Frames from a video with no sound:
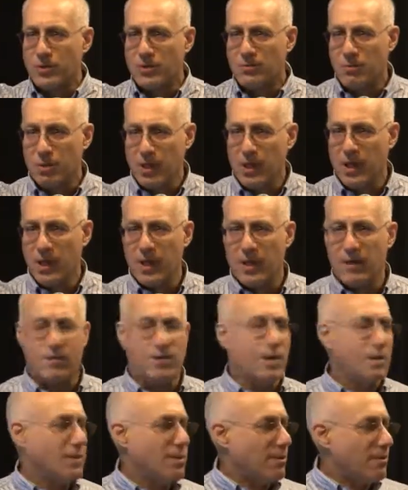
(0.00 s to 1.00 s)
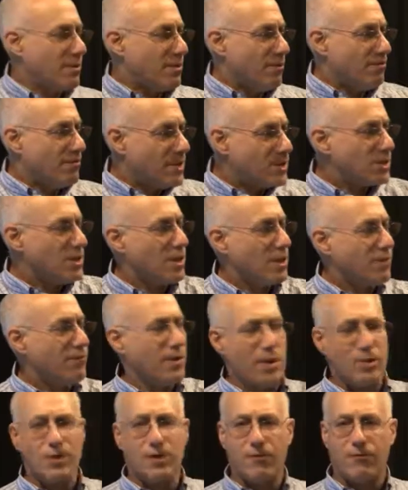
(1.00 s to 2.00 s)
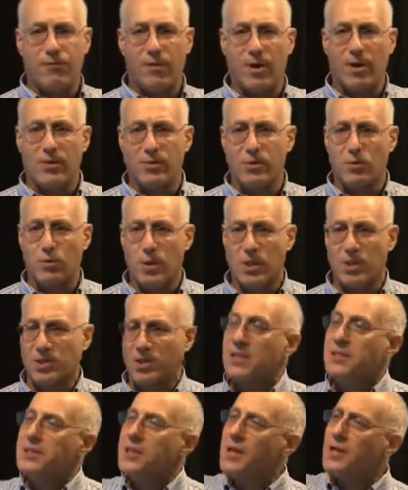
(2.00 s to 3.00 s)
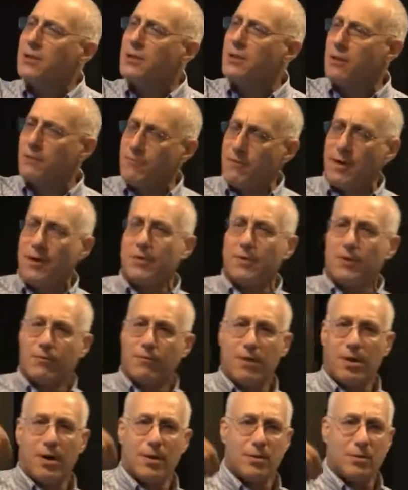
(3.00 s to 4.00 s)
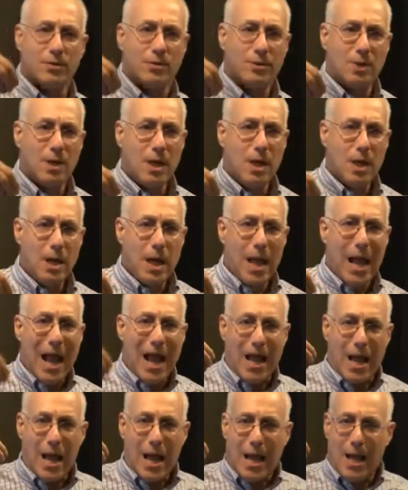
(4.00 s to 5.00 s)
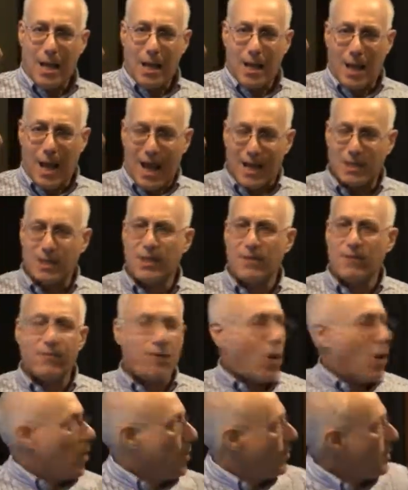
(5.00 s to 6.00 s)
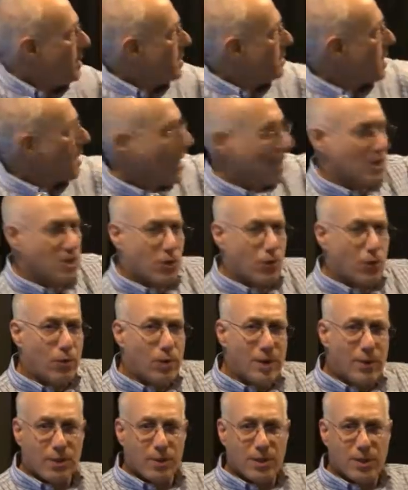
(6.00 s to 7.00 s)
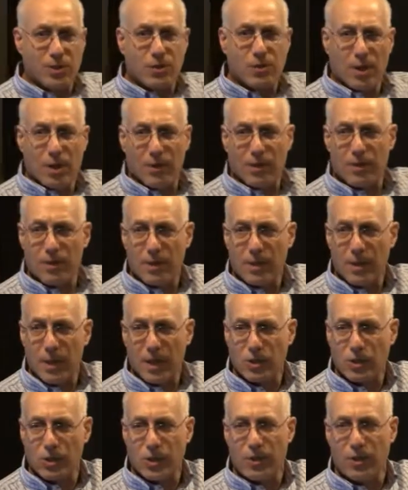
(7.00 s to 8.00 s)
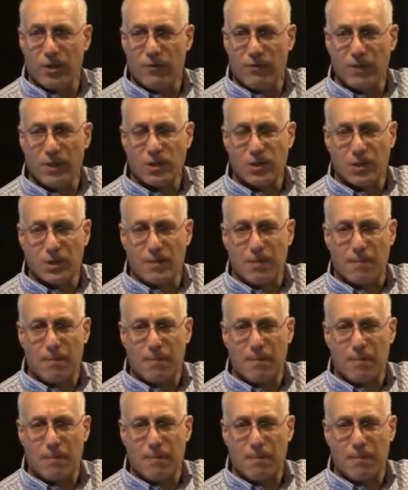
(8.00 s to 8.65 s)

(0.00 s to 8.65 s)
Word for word: believed that the, the vision of the founding fathers was the intent of the founding fathers, as if all these guys agreed with each other and shared a vision.